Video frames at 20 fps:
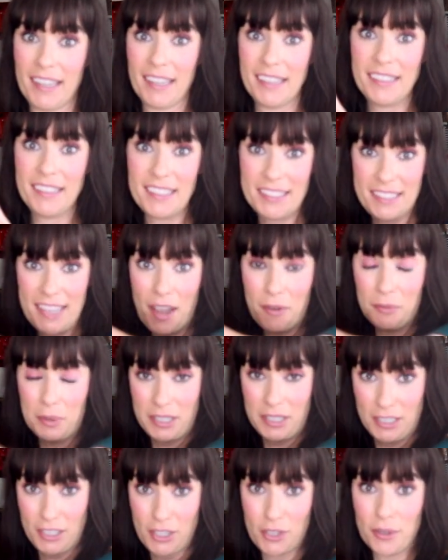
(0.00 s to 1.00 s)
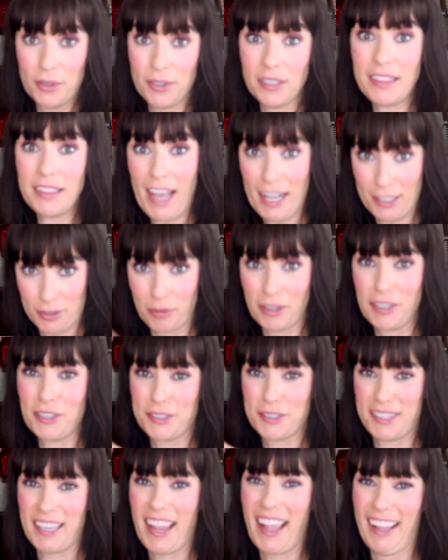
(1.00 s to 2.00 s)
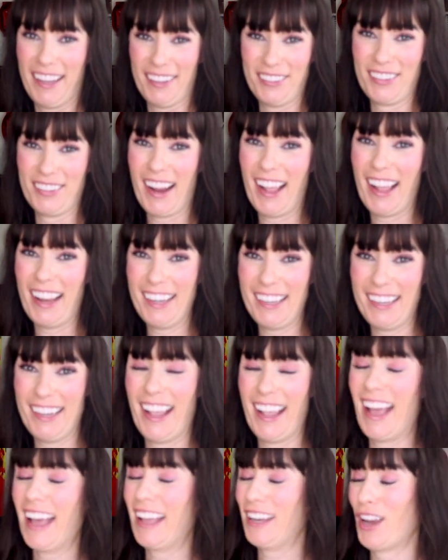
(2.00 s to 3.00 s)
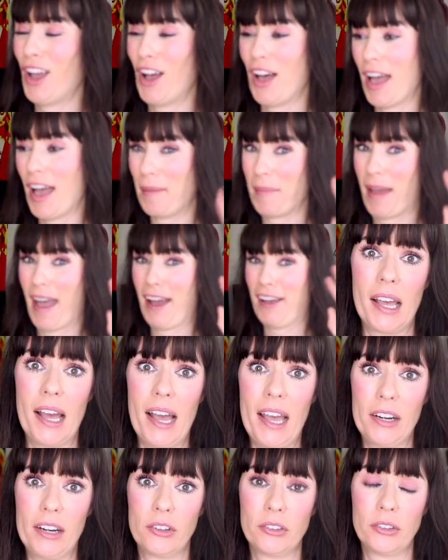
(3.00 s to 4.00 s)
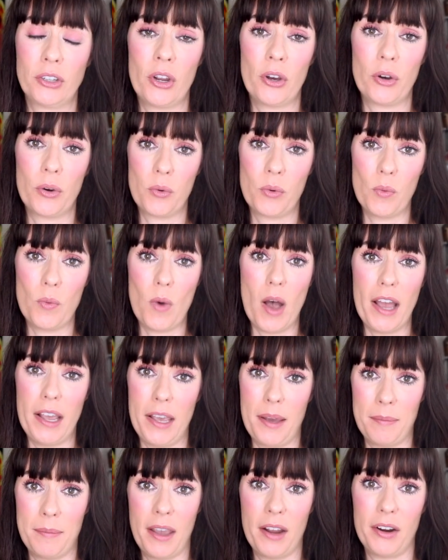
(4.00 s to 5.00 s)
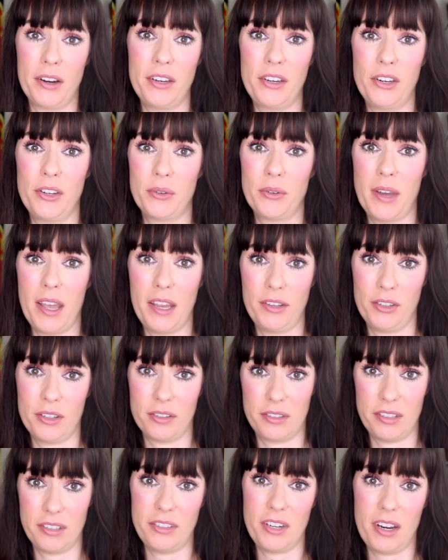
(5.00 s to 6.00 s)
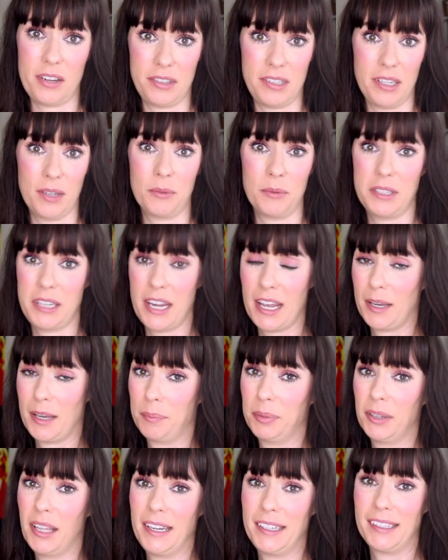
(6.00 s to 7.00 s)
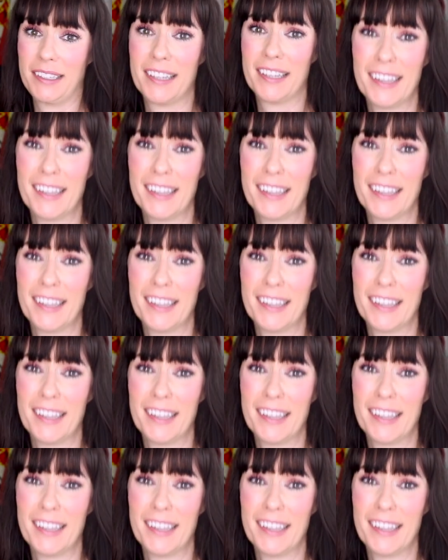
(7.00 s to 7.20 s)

Is that what you, that's what you're saying, right? Yeah, no, I'm out. I don't know why I married you and you're suggesting we take a plane.